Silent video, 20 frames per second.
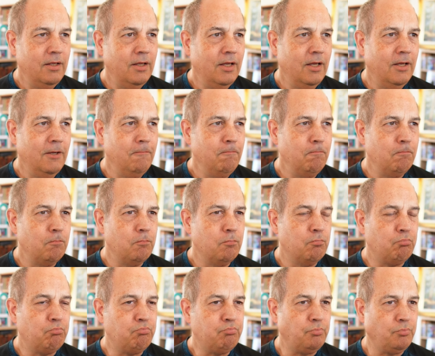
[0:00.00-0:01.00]
um,
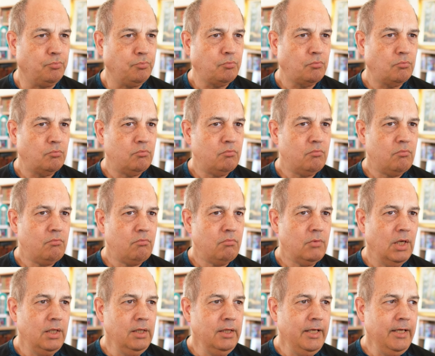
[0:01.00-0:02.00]

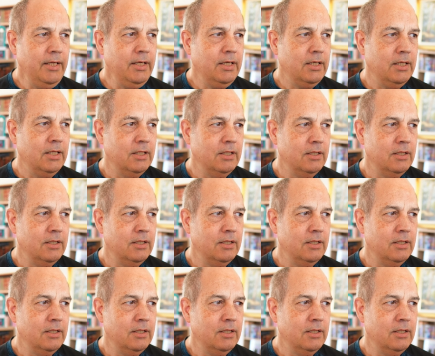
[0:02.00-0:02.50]
link.